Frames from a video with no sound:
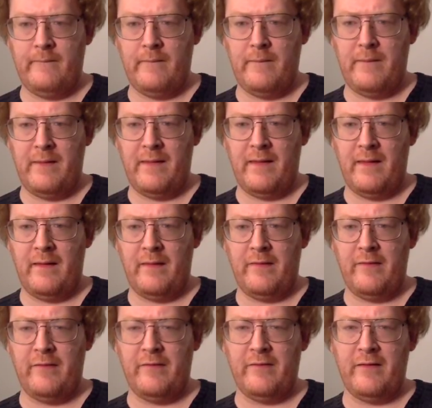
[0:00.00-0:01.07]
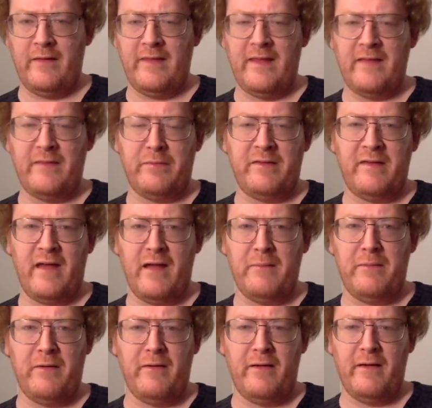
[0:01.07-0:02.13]
I mean, uh, to, at that
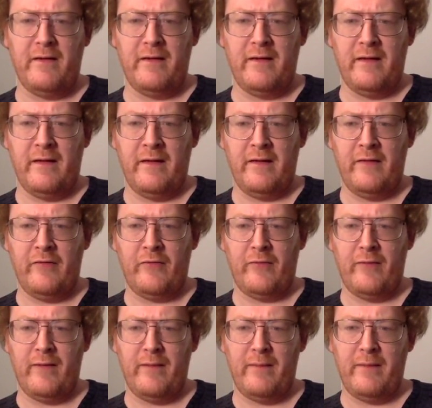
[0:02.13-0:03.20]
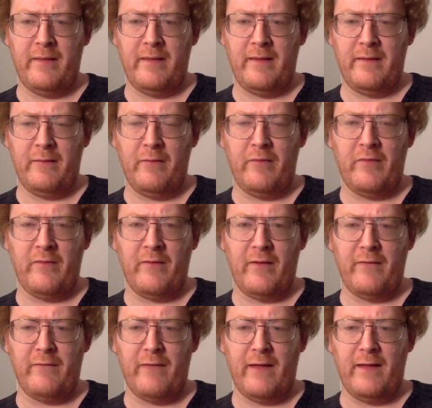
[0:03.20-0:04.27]
time period in, in history, I mean, the, it was a
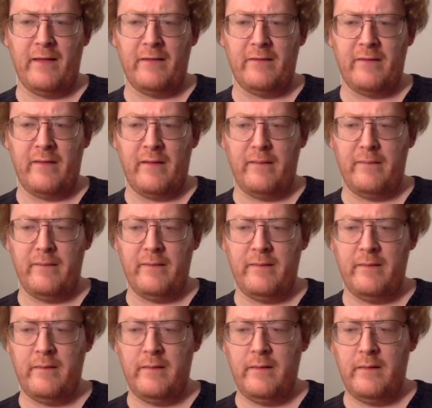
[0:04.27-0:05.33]
very violent time, and